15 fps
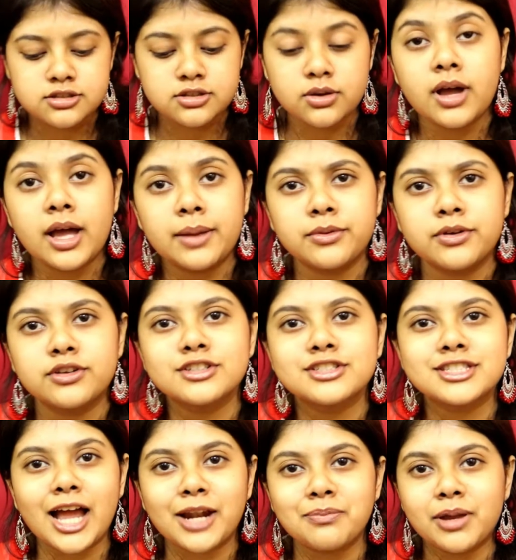I'm going to
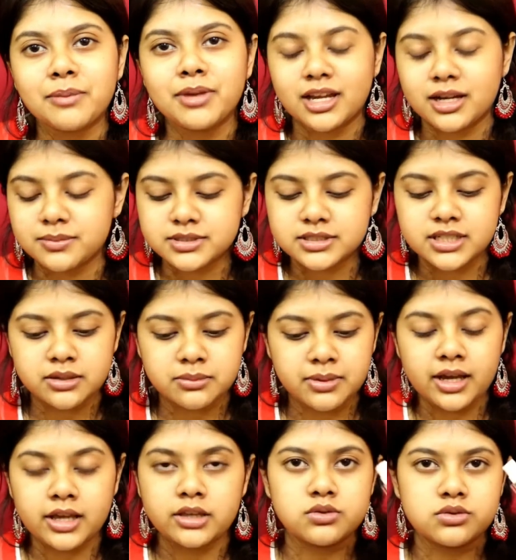start my makeup today
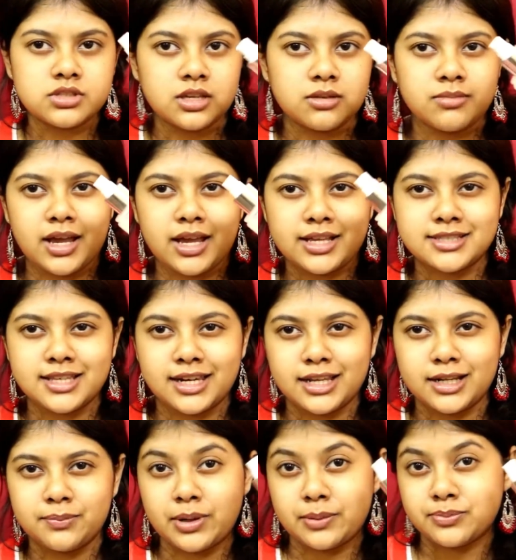by using my Set
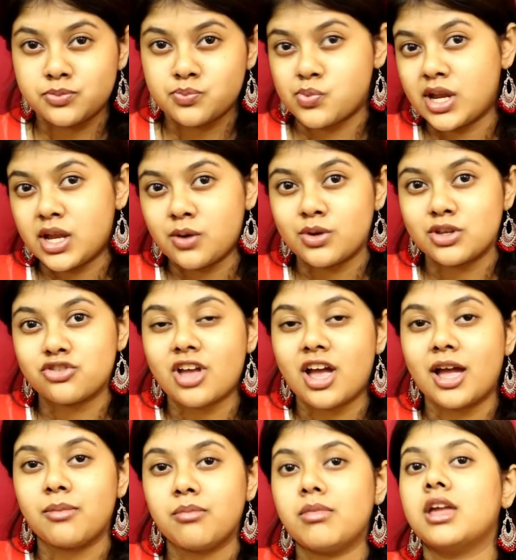and Prep spray, which
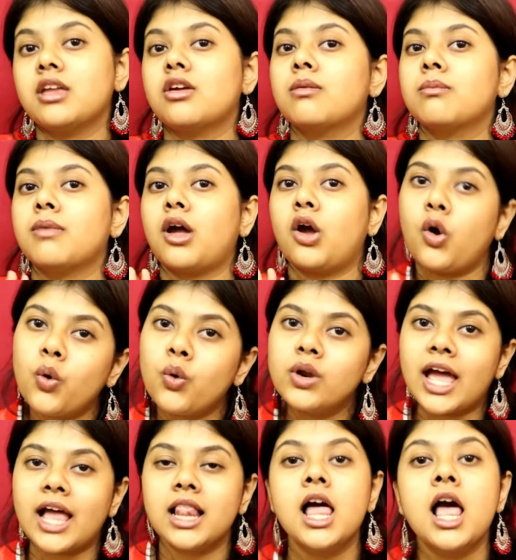I made on my own.
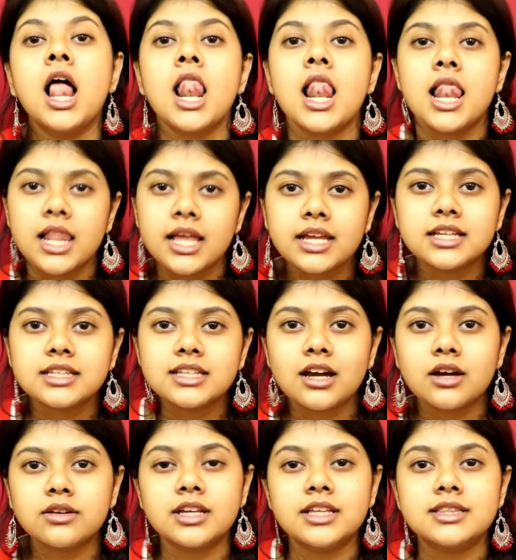I'll link it
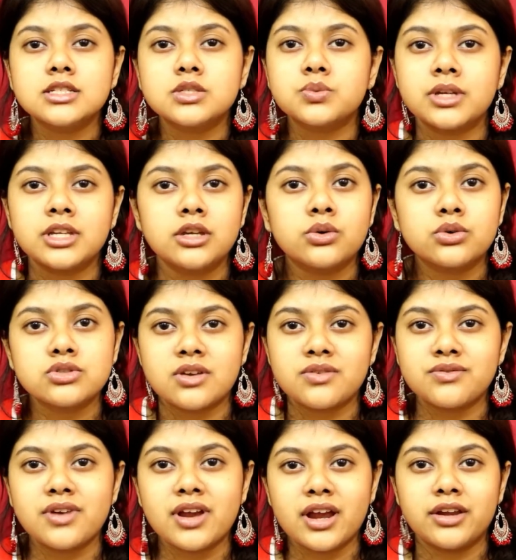down in this video
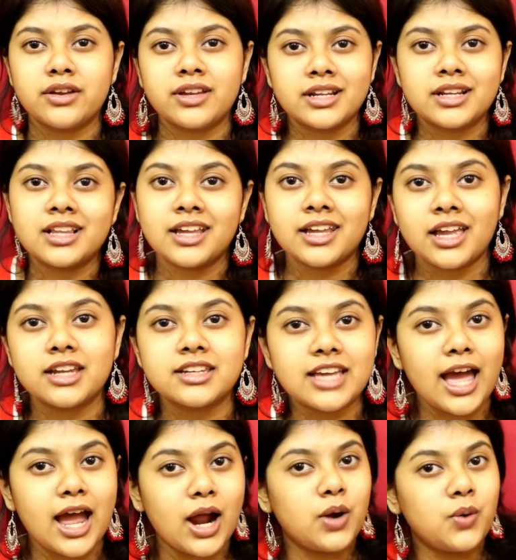somewhere. You can click it
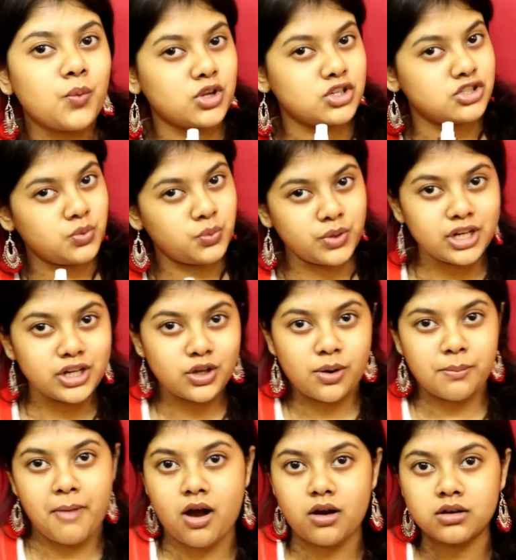and watch the video
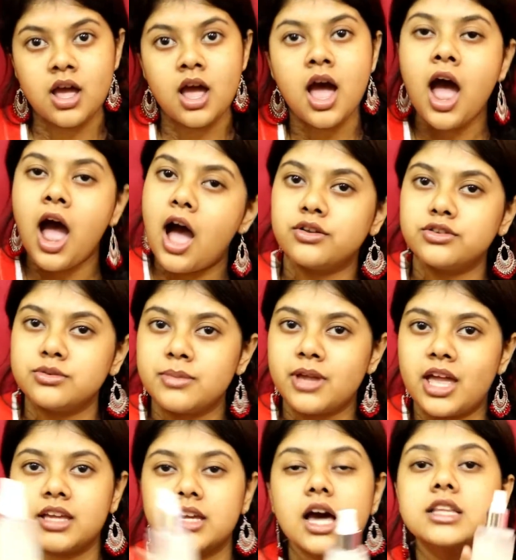about how to
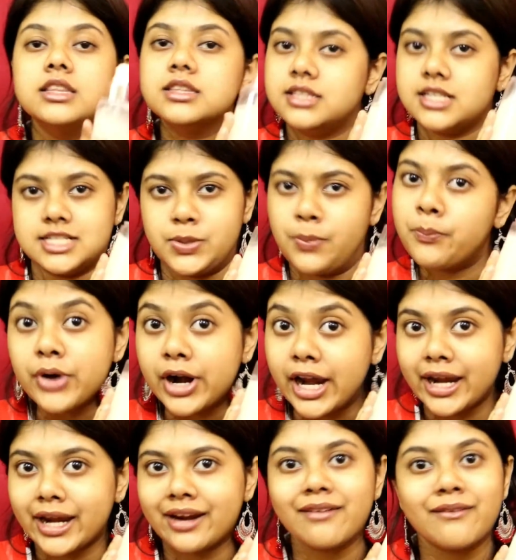make this
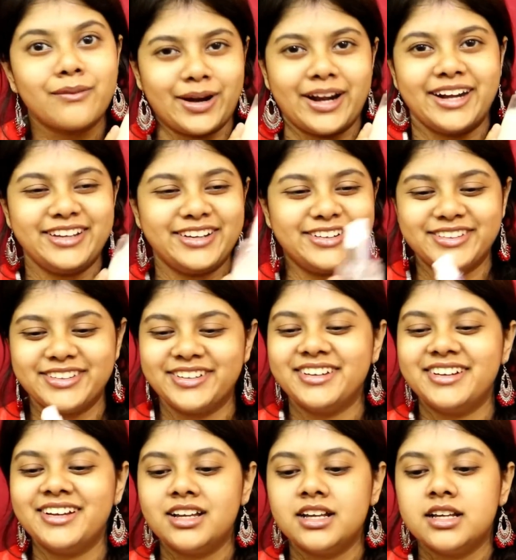spray right here.
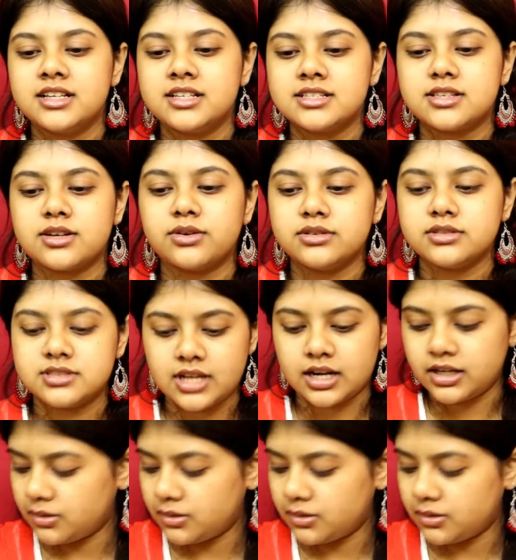So starting